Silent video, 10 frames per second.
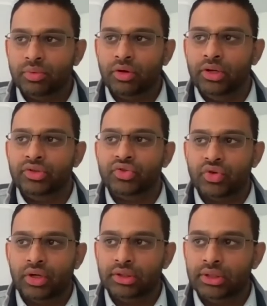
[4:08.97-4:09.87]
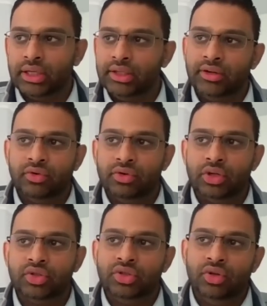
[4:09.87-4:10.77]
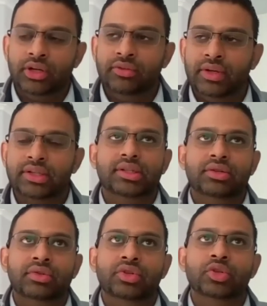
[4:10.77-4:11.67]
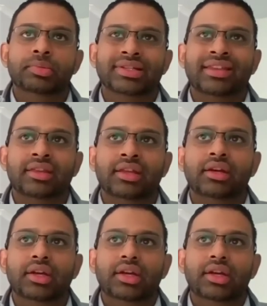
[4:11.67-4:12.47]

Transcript: we're going to struggle and therefore not not invest in renewables i think